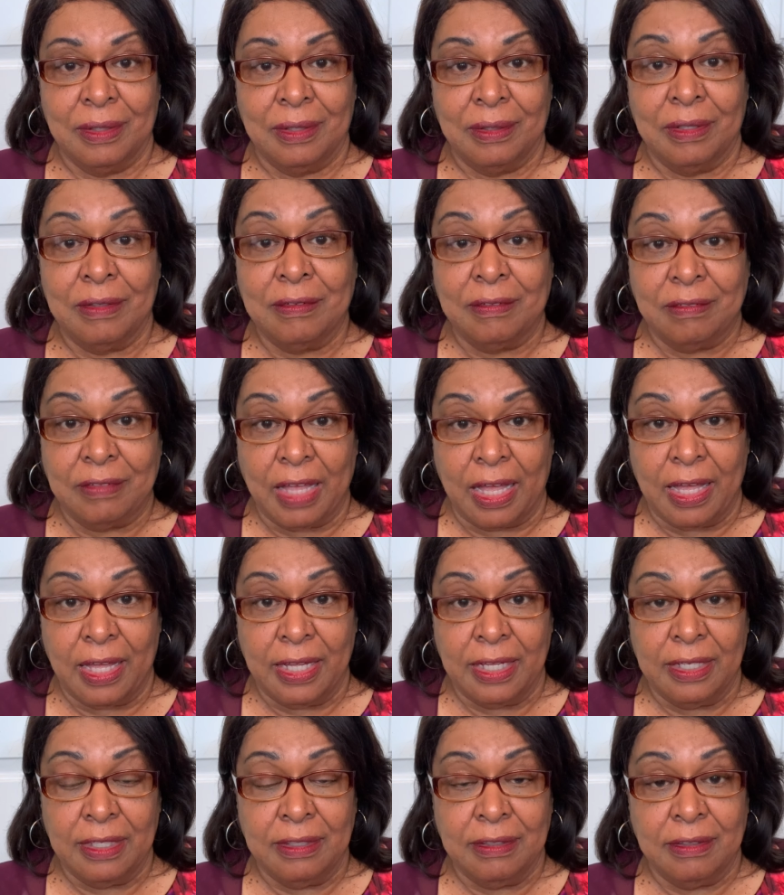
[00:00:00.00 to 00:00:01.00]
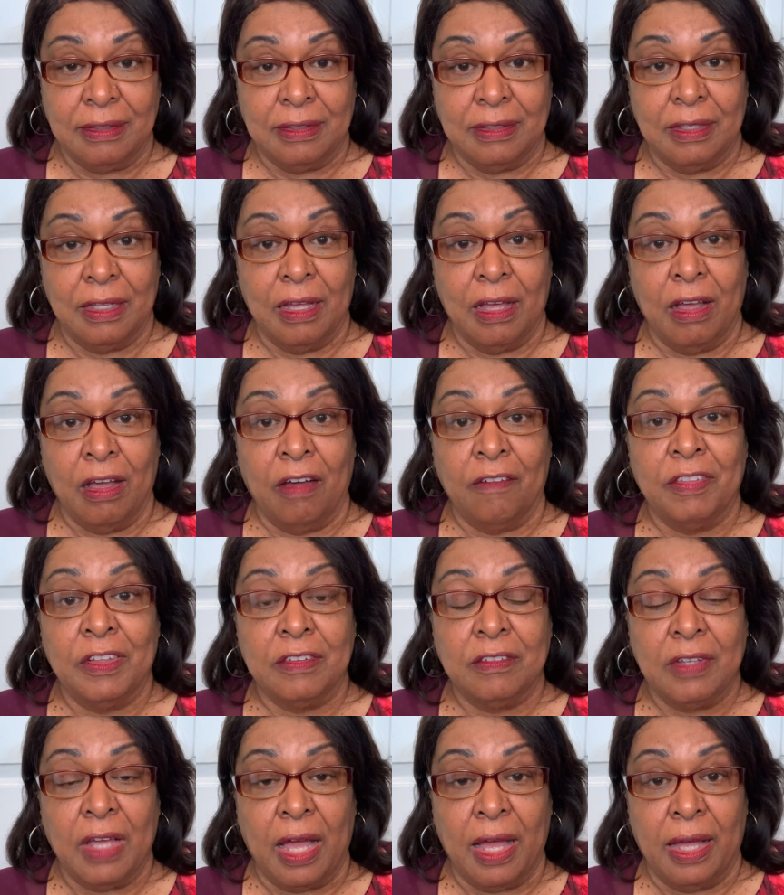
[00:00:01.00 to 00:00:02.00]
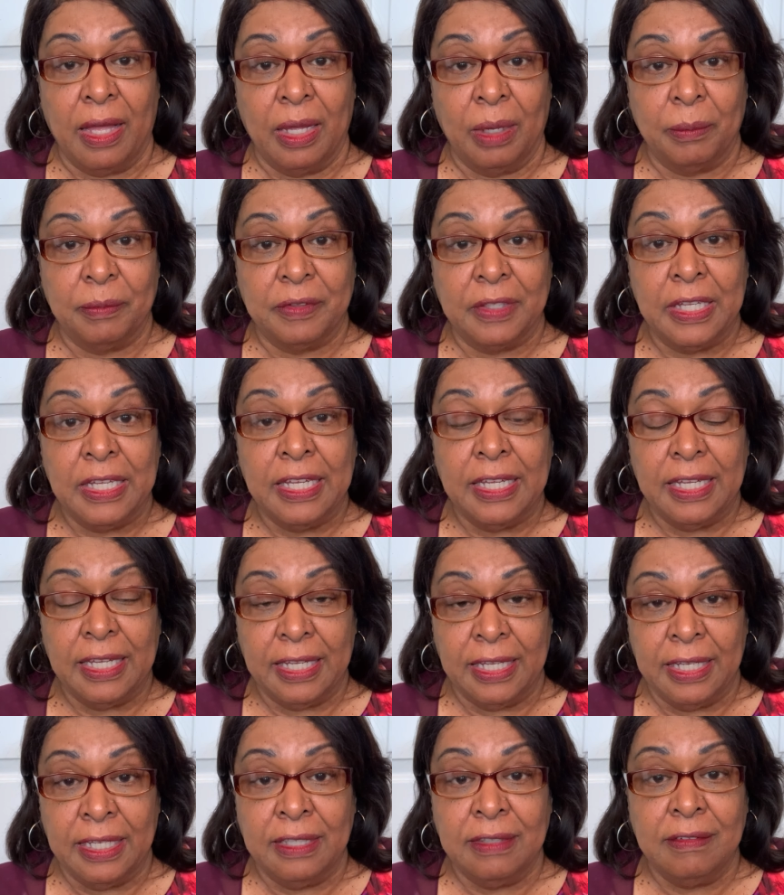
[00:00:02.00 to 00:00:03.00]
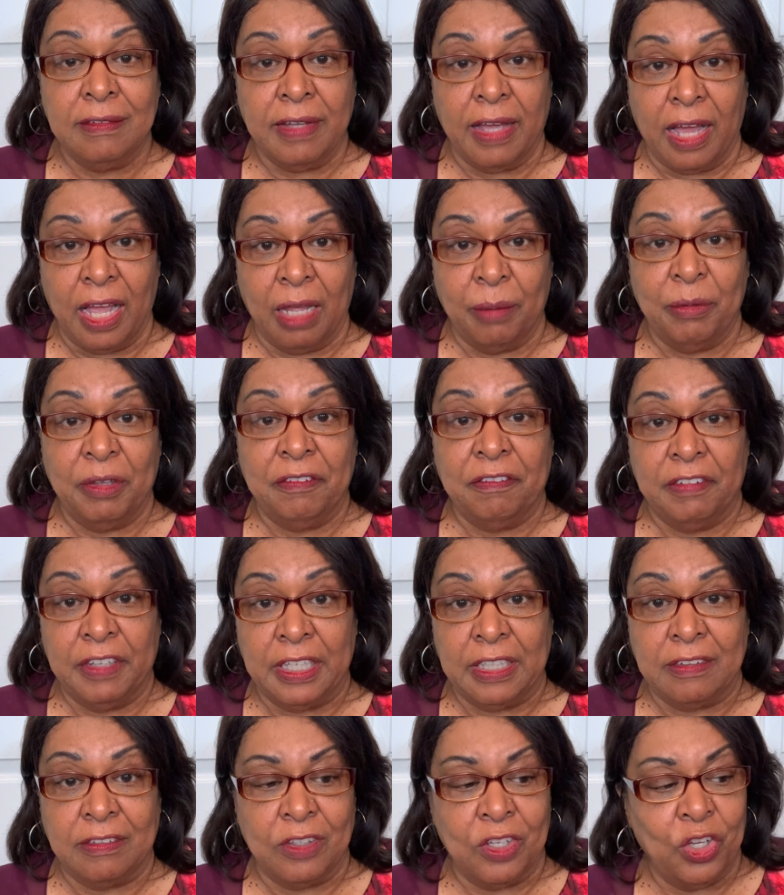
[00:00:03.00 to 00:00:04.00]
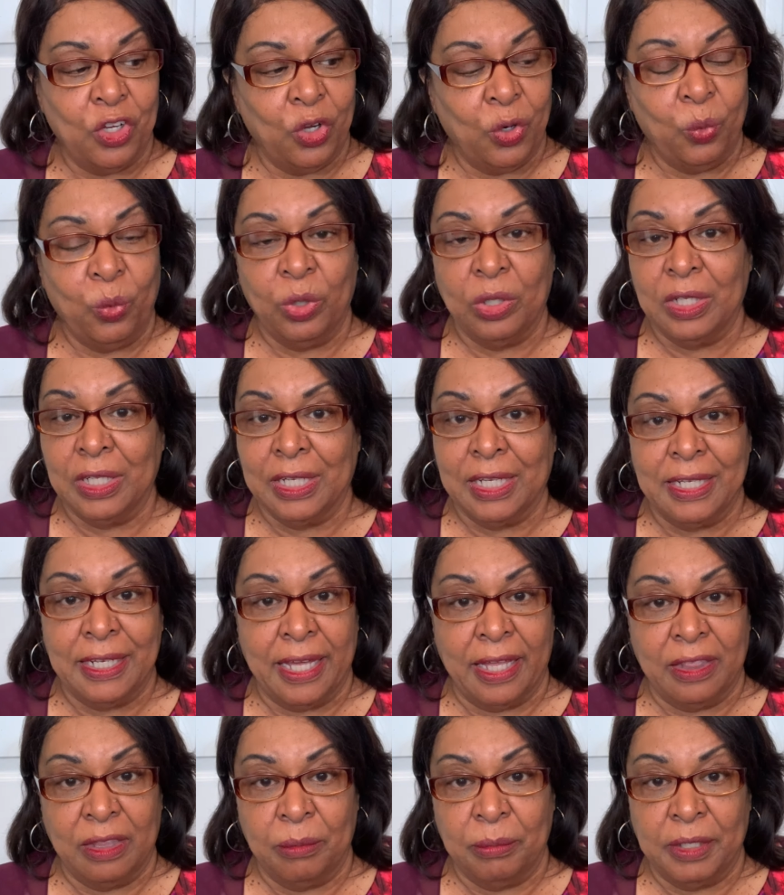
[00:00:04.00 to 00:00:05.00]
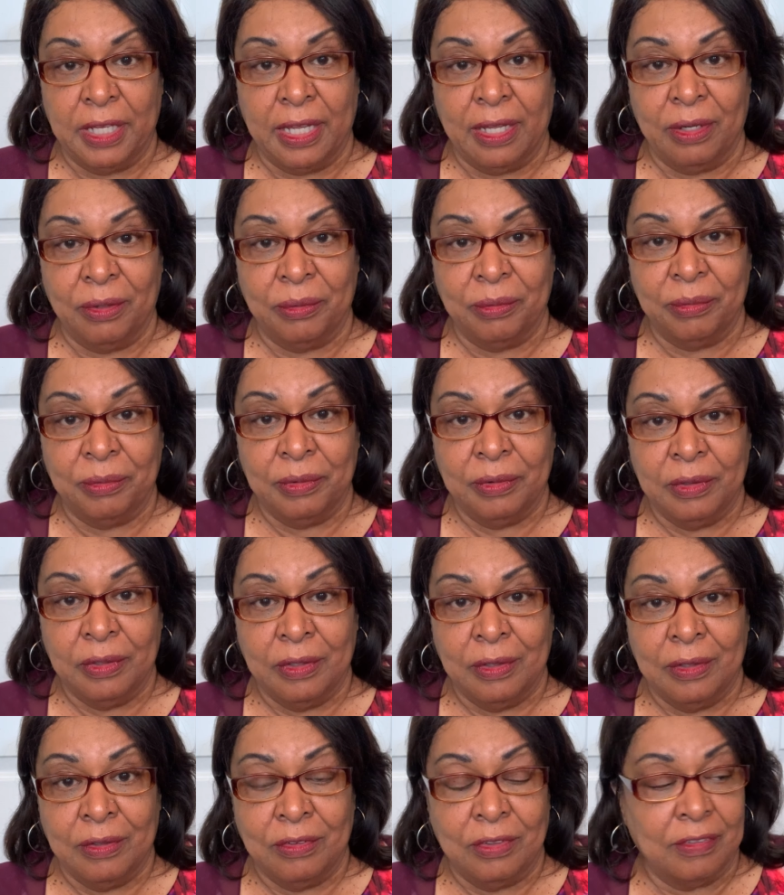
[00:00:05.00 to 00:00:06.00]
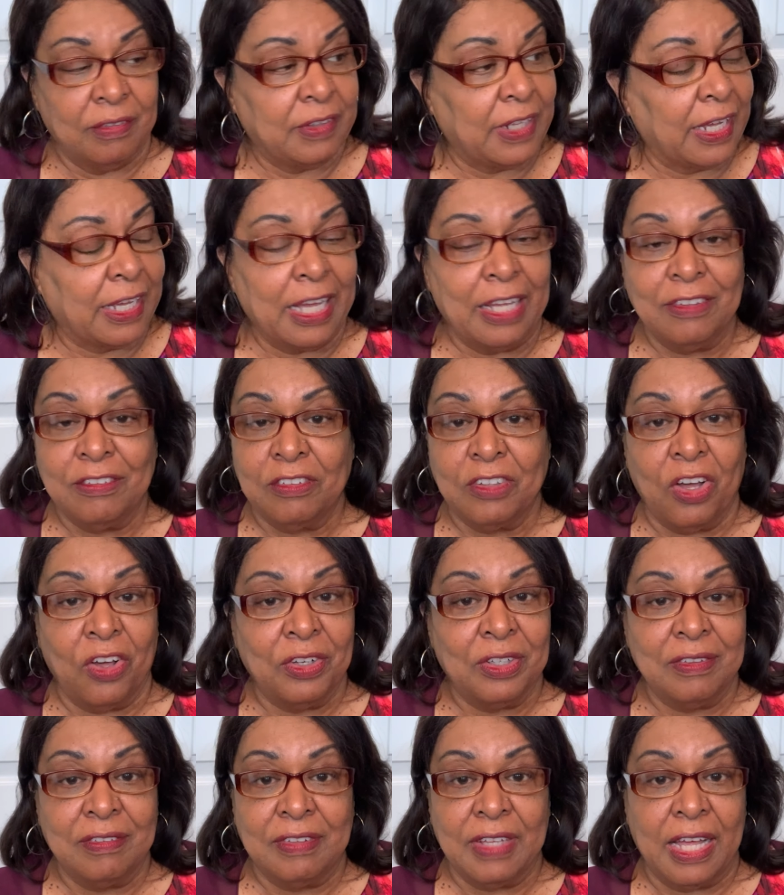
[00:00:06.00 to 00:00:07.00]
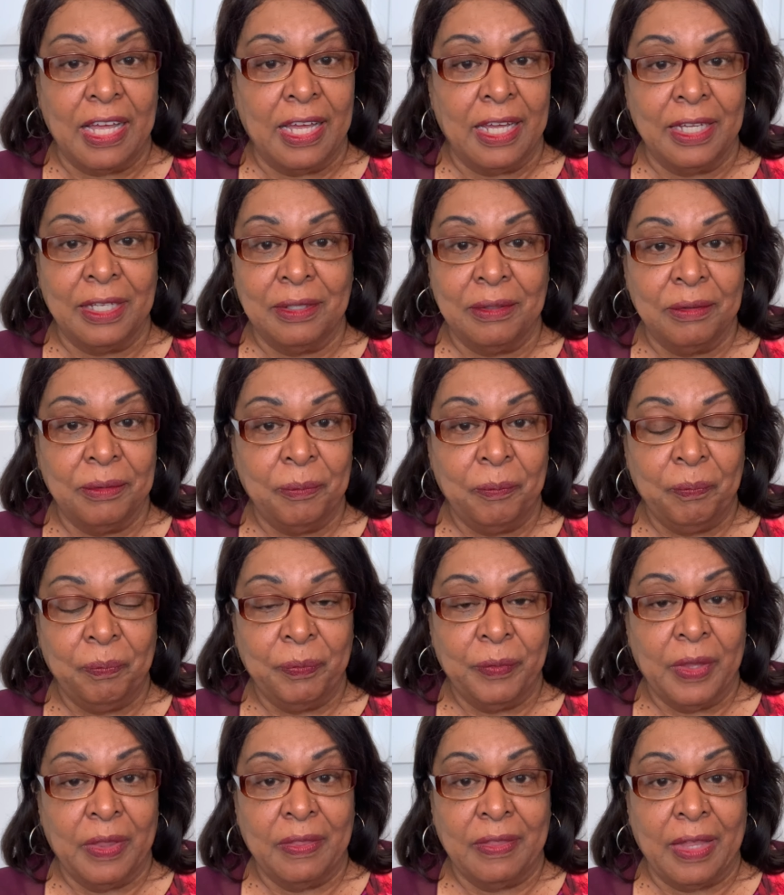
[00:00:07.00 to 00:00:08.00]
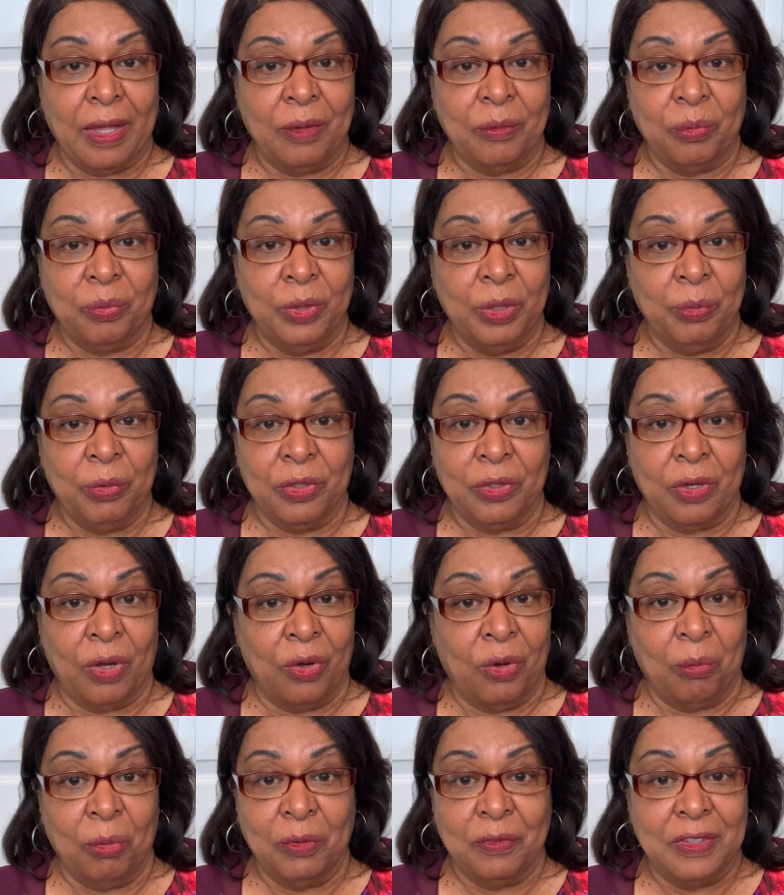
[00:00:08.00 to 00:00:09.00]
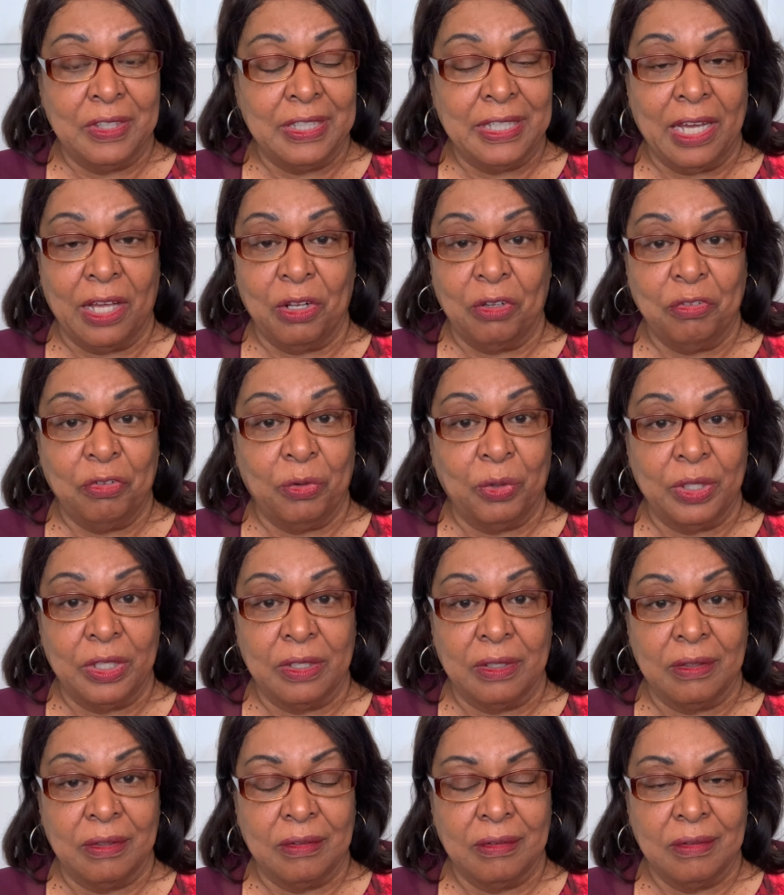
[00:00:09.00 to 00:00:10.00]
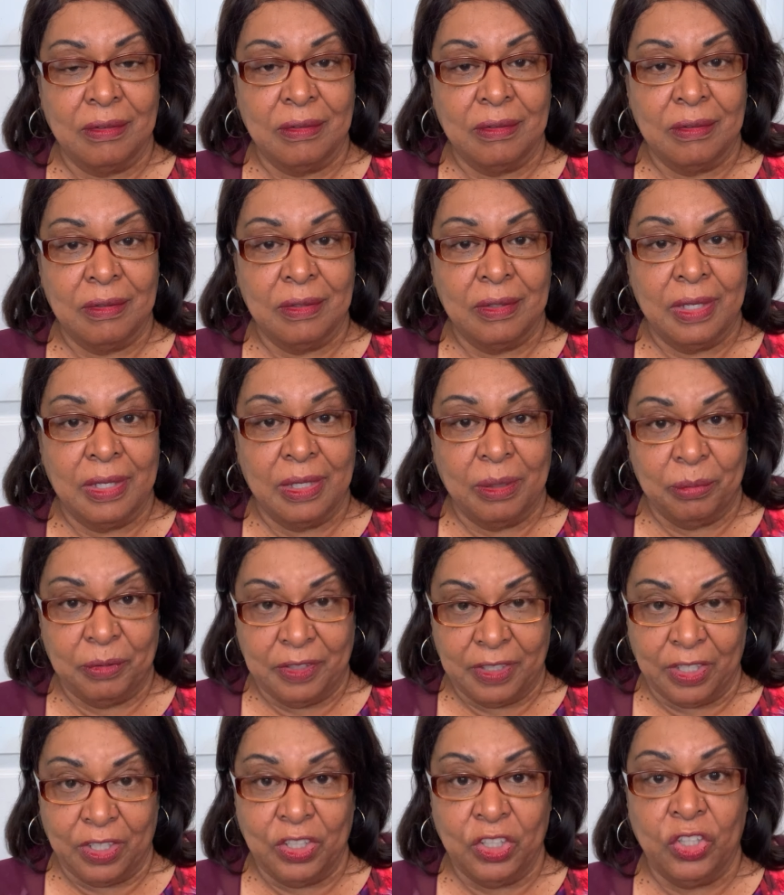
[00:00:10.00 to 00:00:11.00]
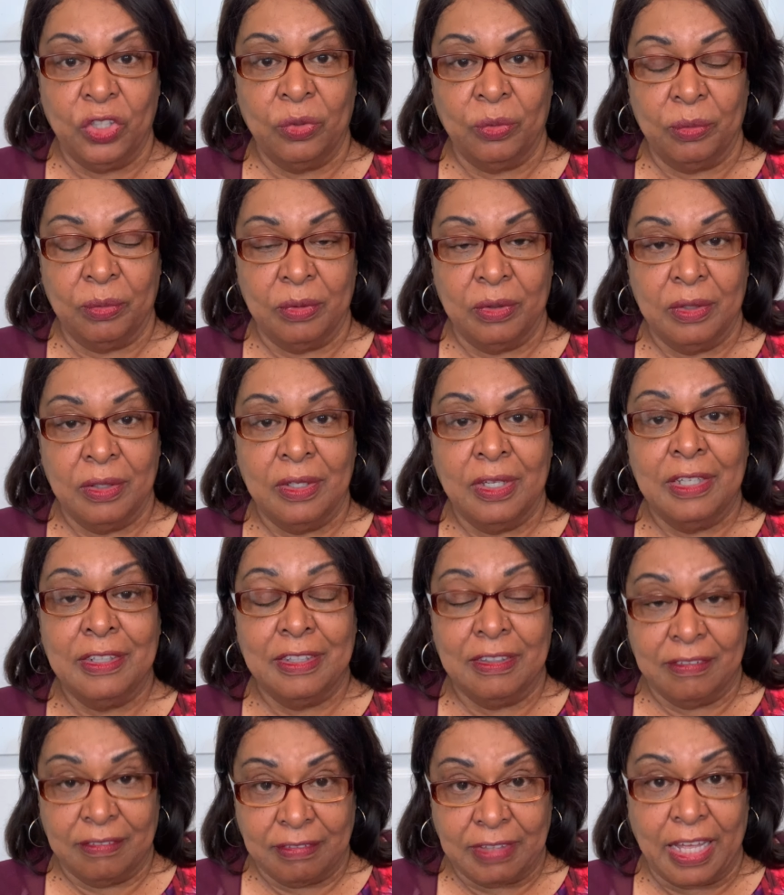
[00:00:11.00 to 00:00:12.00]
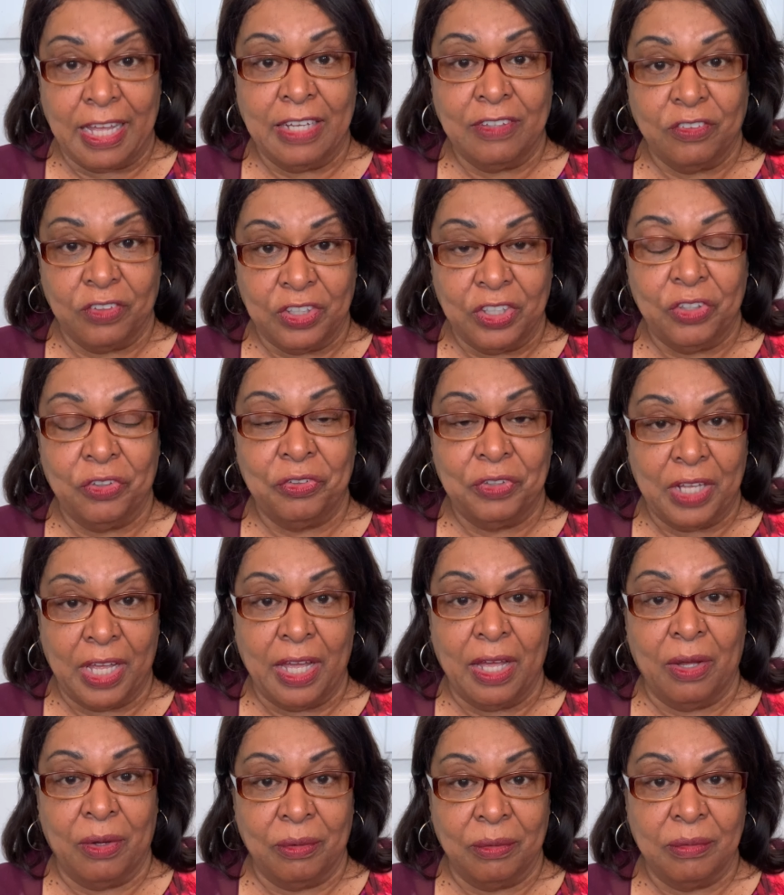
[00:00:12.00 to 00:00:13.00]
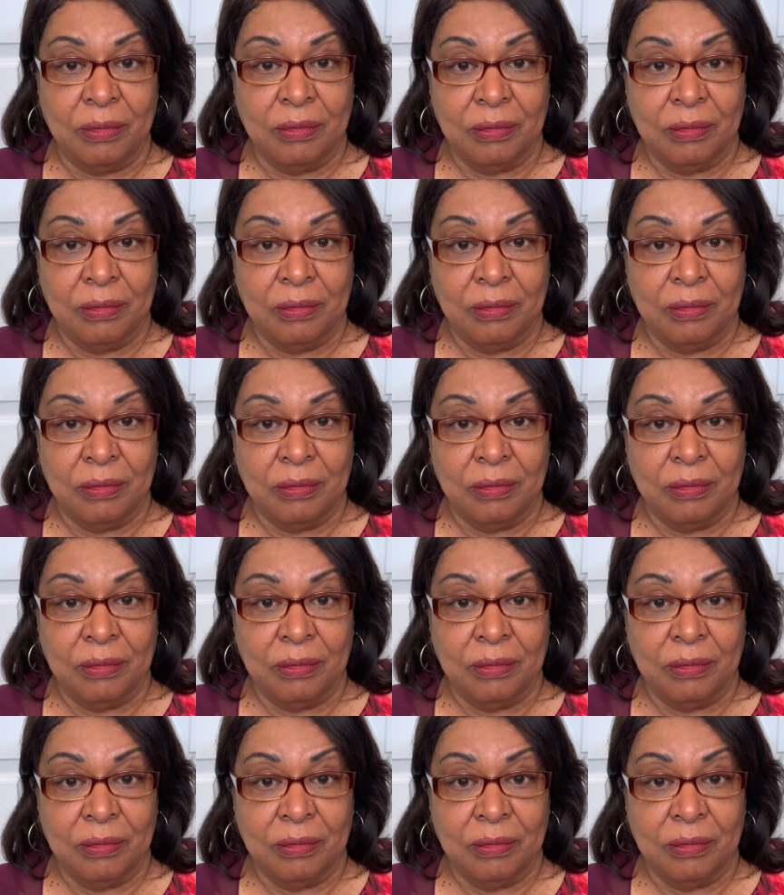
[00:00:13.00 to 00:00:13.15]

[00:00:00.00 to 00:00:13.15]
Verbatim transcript: The signs of the times, end time events, we're looking at them now. Just like I saw the sign that we were almost in California. I'm telling you, the signs are here now.